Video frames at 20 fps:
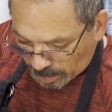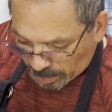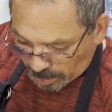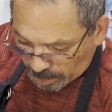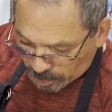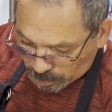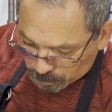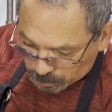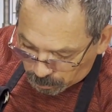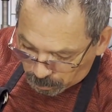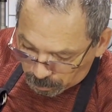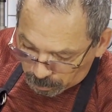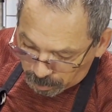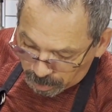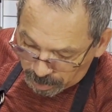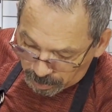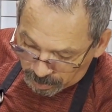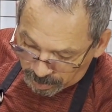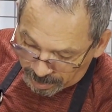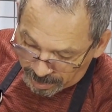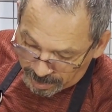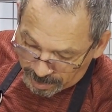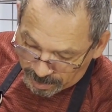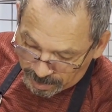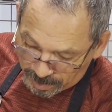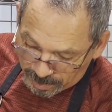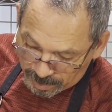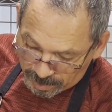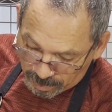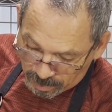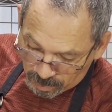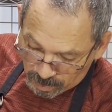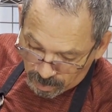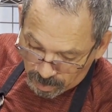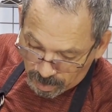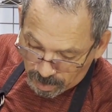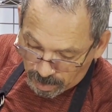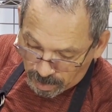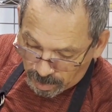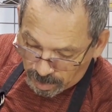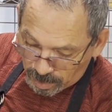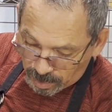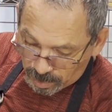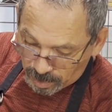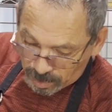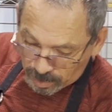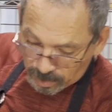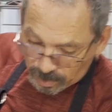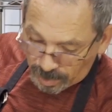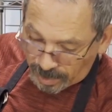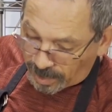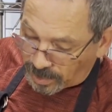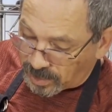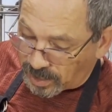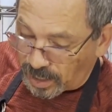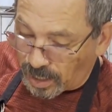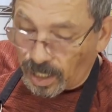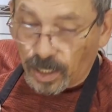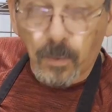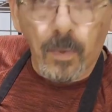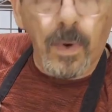it's really, like I said, like